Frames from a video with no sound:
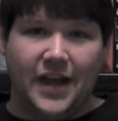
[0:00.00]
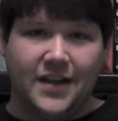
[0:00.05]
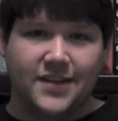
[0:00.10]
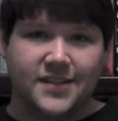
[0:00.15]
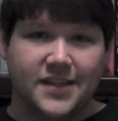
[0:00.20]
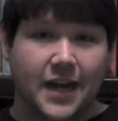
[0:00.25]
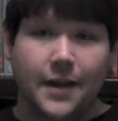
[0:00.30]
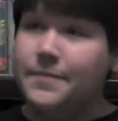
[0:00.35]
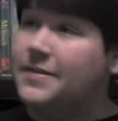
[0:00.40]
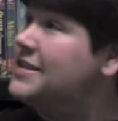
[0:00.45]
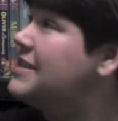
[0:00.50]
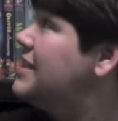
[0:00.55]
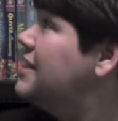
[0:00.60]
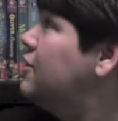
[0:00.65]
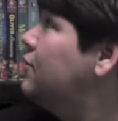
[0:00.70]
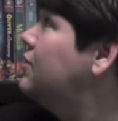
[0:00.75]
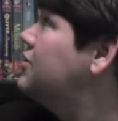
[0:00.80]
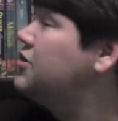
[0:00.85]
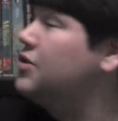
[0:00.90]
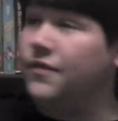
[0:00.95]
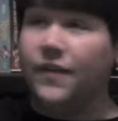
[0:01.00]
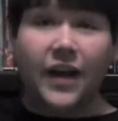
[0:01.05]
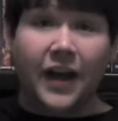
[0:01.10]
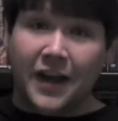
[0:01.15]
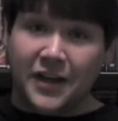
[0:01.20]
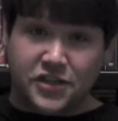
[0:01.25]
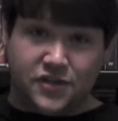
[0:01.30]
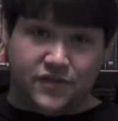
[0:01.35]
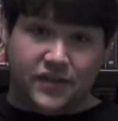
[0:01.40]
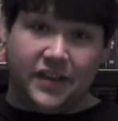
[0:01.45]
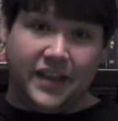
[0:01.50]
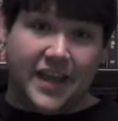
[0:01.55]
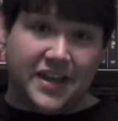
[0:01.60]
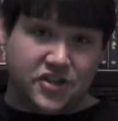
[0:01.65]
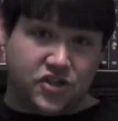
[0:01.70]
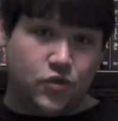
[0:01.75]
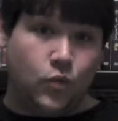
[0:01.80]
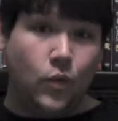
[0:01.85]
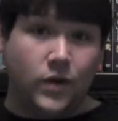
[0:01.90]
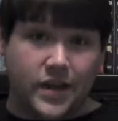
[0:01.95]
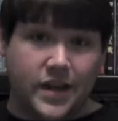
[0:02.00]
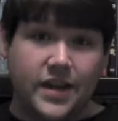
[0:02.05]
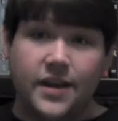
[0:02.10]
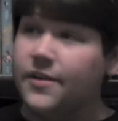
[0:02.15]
Oz. And I've been seeing The Wizard of Oz for the last 20